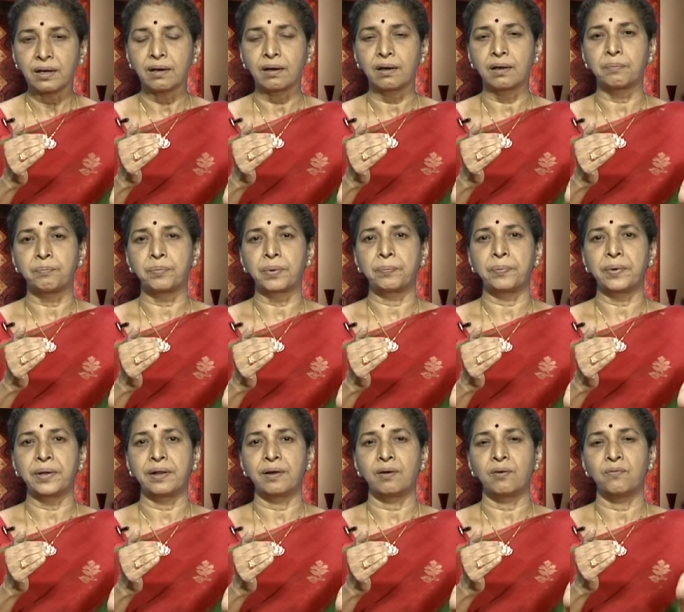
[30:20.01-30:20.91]
are prepared,
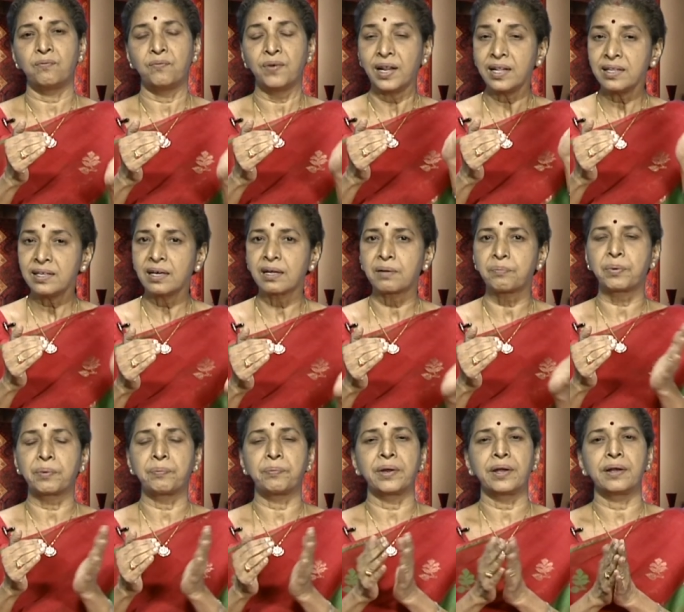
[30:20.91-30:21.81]
how well they are
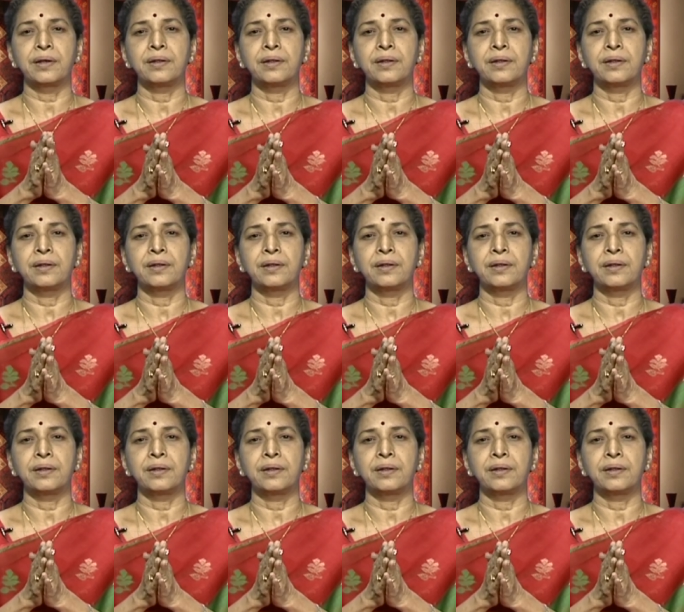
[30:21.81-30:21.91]
prepared,